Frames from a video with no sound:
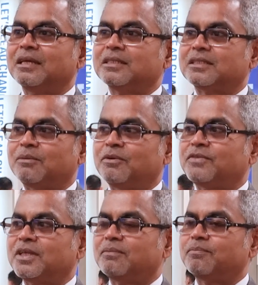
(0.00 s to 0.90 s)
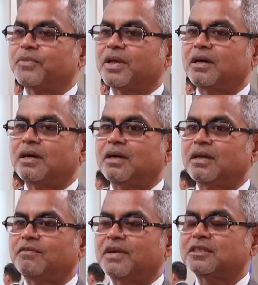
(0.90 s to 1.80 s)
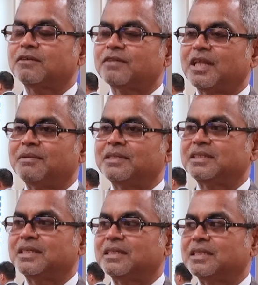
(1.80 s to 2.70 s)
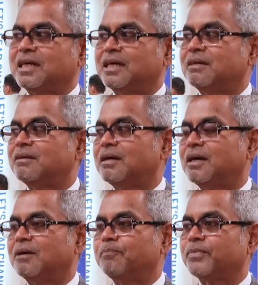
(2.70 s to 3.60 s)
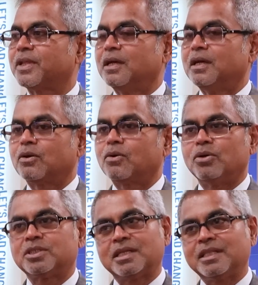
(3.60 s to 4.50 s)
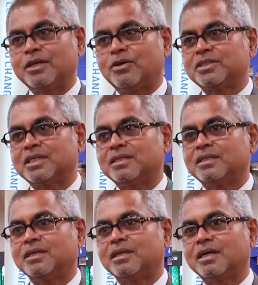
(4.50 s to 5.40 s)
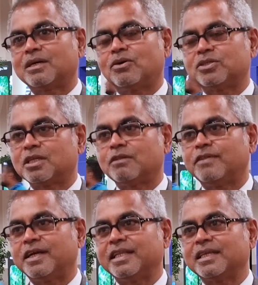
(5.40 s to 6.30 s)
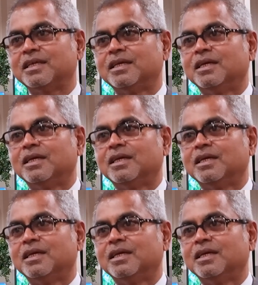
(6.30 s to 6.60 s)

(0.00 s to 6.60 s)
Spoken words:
Some of the effects of climate change are coastal erosion, coastal flooding,